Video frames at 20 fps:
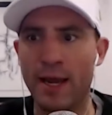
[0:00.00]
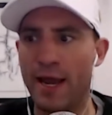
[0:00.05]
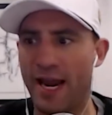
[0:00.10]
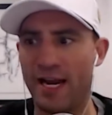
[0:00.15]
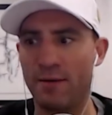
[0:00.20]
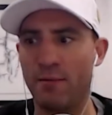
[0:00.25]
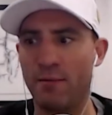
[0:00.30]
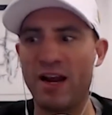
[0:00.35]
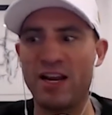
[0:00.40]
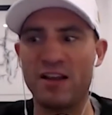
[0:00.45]

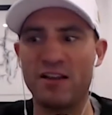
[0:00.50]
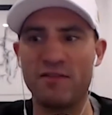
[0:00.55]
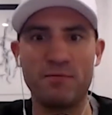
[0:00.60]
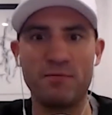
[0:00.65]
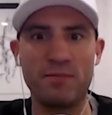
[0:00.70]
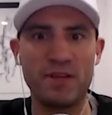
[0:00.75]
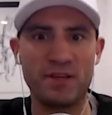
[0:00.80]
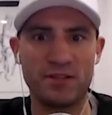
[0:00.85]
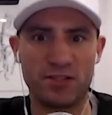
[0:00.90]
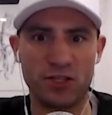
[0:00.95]
and it might even
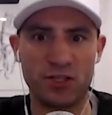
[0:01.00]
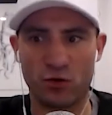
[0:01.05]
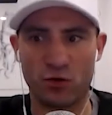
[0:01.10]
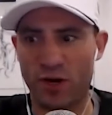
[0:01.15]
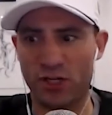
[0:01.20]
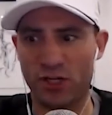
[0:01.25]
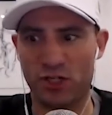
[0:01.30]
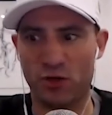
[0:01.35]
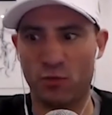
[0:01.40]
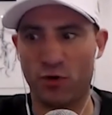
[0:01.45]
be a
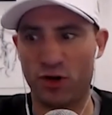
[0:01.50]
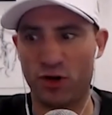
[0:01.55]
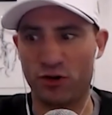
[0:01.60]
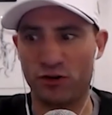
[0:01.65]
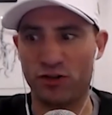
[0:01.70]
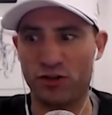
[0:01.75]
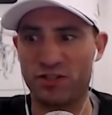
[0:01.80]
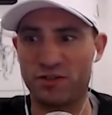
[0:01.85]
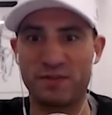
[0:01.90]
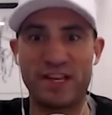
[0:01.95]
situation where you're
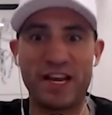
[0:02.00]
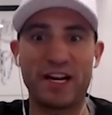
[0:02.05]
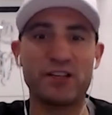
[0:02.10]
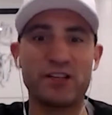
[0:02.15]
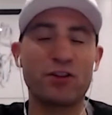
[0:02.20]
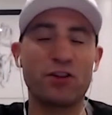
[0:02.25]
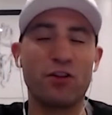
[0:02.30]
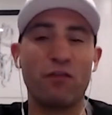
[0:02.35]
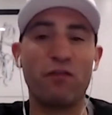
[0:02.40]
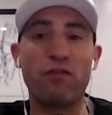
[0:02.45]
just getting
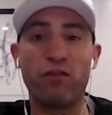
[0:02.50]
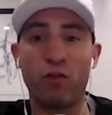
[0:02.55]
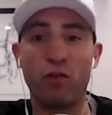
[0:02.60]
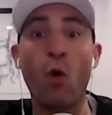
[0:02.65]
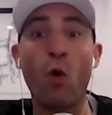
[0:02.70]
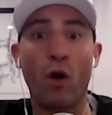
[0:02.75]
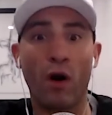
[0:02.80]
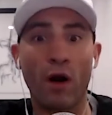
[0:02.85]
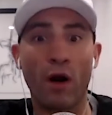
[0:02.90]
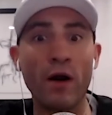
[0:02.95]
to the
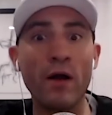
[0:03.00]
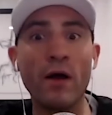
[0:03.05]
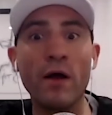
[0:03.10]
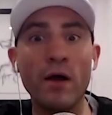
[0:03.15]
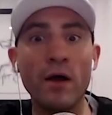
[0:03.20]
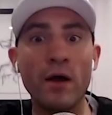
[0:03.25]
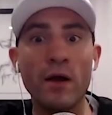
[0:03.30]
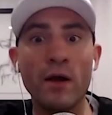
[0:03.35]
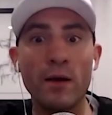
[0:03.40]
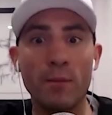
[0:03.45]
floor
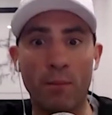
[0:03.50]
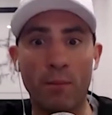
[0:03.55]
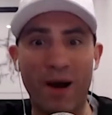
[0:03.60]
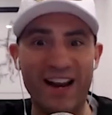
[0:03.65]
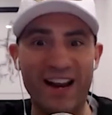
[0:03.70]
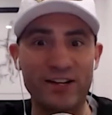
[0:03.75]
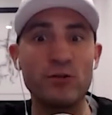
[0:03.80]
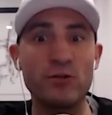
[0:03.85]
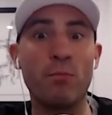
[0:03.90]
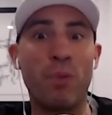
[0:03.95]
by